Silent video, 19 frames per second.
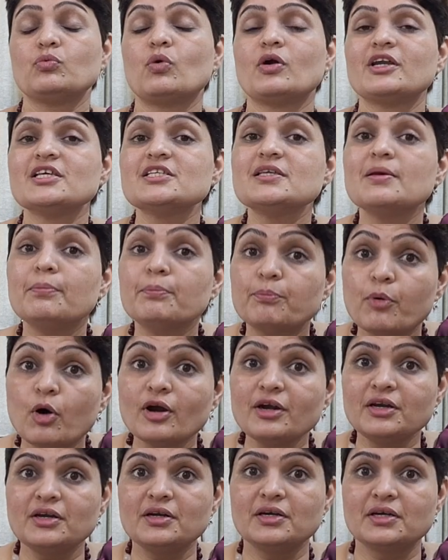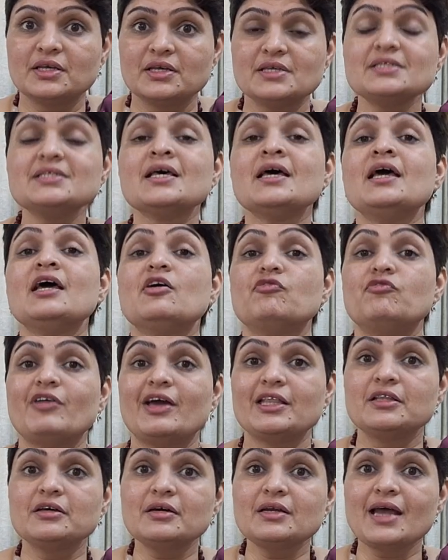but what is important is
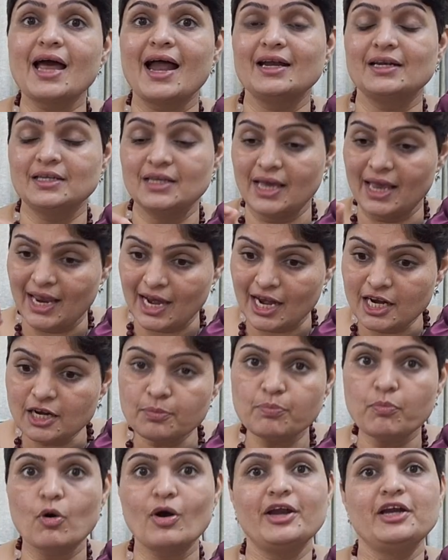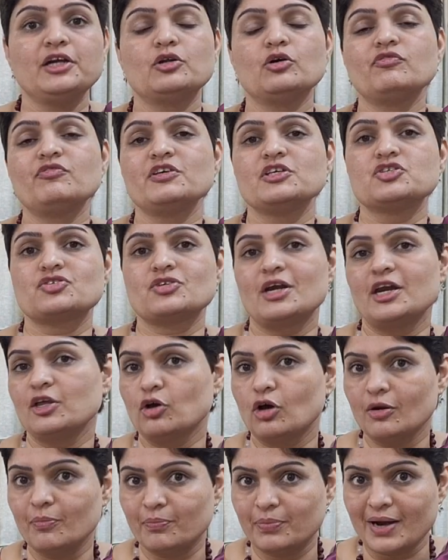whether at the end point of
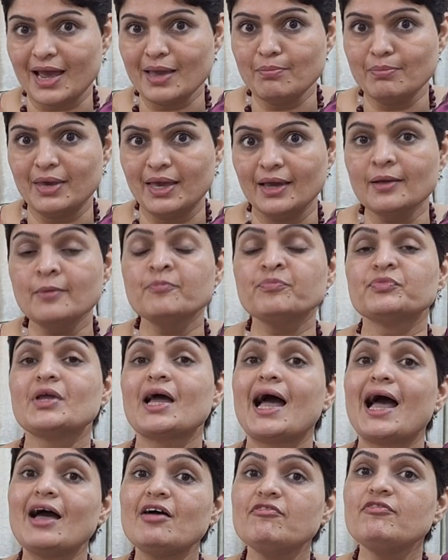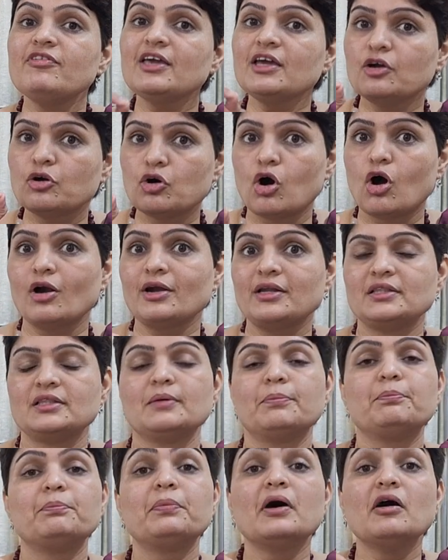estradiol priming, have we got
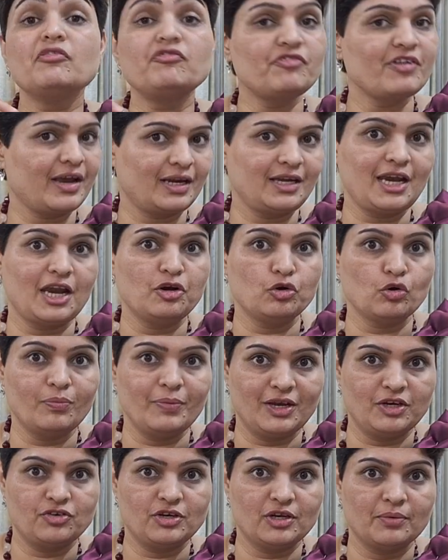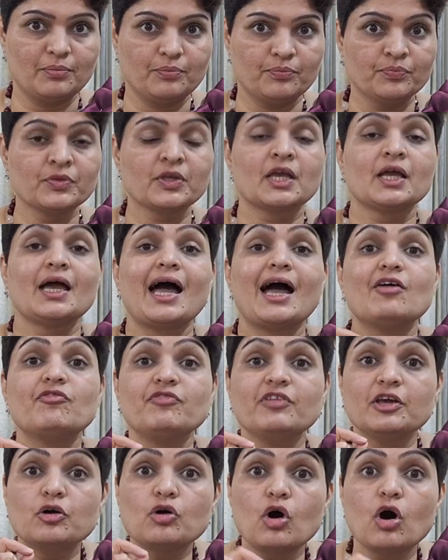the perfect endometrium?
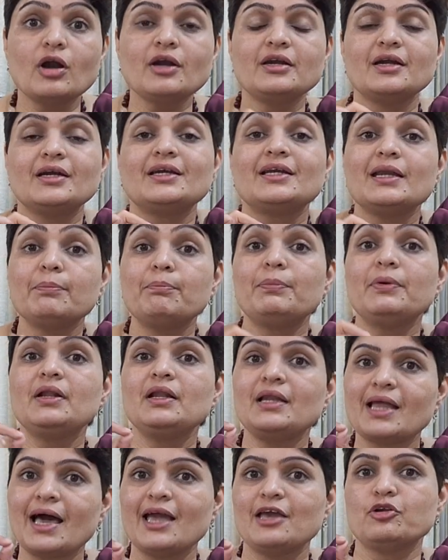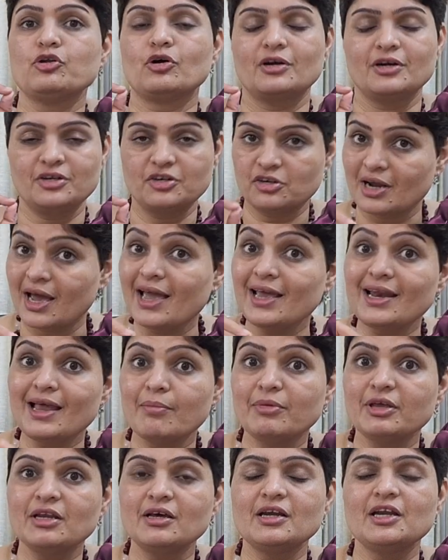Have we got a triple line or a
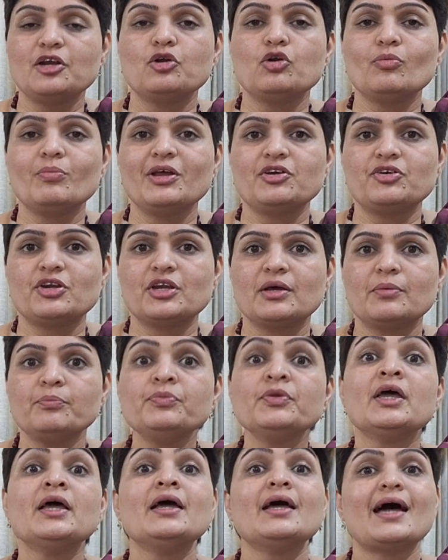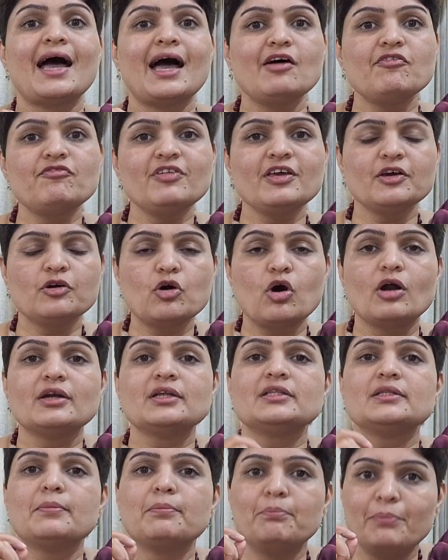trilaminar endometrium? Have we
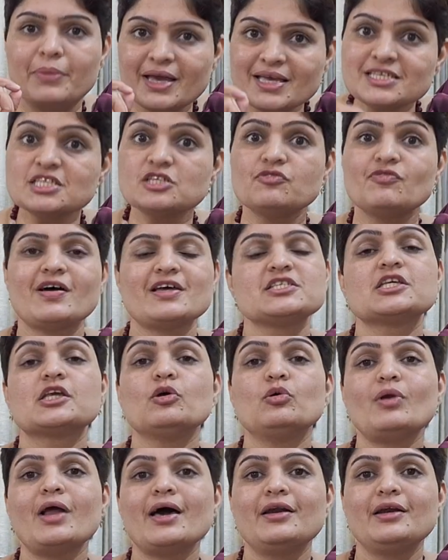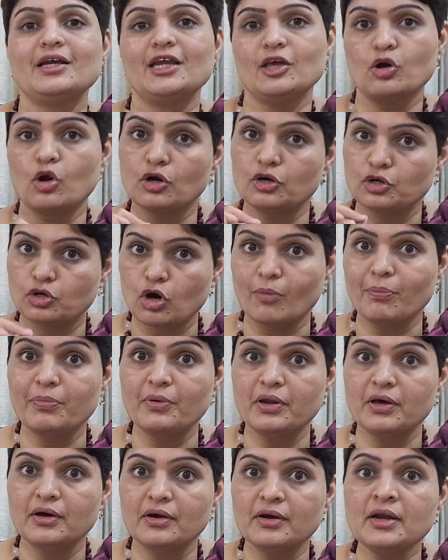got the best vascularity on
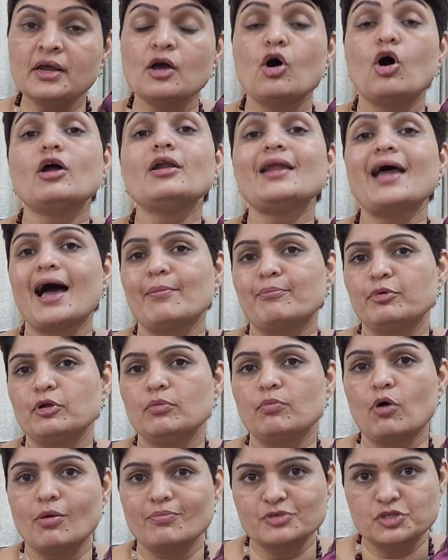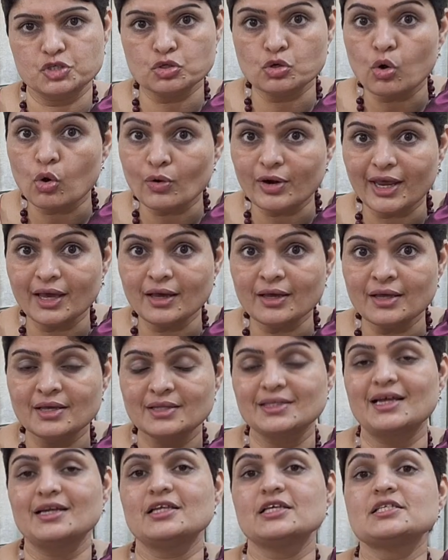Doppler, on Applebaum scoring,
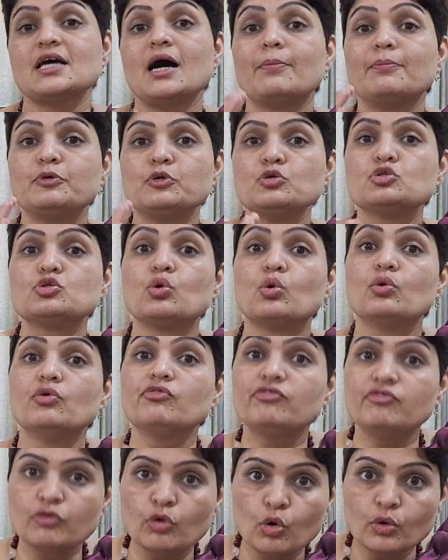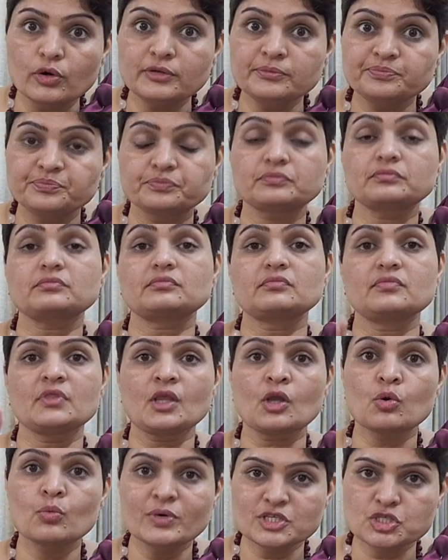that is up to zone 4,
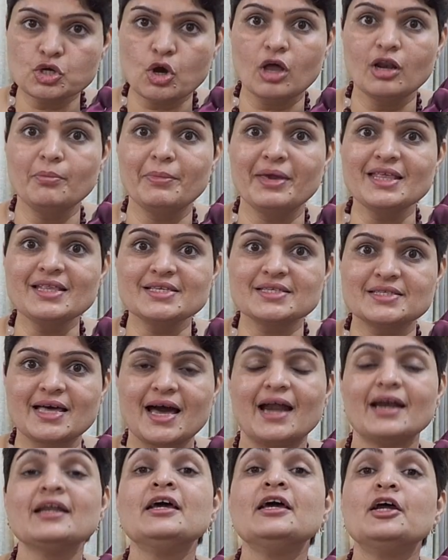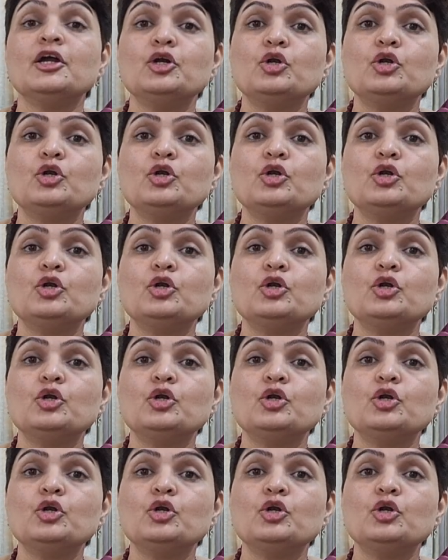which all means that